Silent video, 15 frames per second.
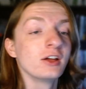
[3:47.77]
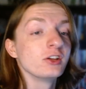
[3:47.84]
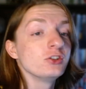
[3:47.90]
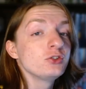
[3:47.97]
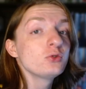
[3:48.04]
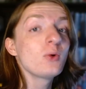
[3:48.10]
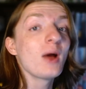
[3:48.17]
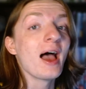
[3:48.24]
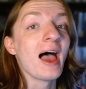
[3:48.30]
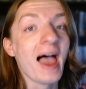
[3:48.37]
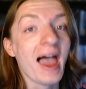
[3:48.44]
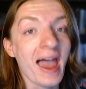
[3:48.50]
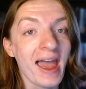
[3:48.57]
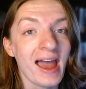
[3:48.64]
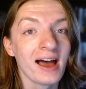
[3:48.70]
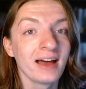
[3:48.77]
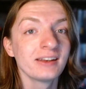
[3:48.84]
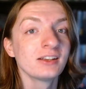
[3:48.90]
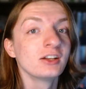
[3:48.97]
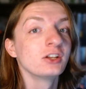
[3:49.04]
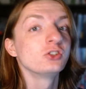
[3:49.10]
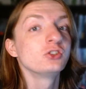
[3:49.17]
you had
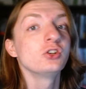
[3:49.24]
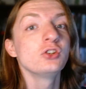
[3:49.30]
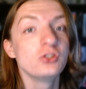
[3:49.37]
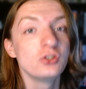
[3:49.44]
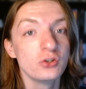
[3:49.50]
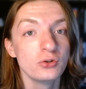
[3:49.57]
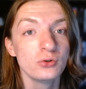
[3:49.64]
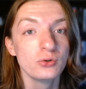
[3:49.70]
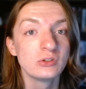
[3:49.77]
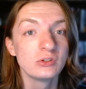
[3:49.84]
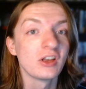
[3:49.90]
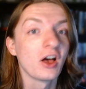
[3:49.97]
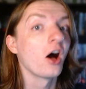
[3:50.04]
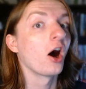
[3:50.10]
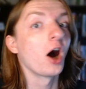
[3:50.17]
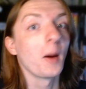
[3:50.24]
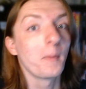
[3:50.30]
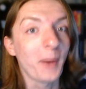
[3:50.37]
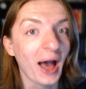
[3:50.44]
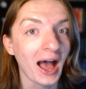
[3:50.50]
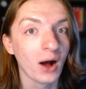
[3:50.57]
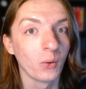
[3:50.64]
to use a
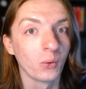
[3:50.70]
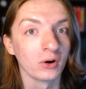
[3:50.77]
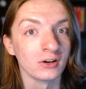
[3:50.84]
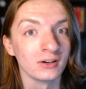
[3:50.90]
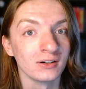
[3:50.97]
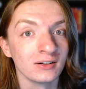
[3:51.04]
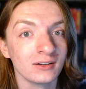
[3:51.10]
power.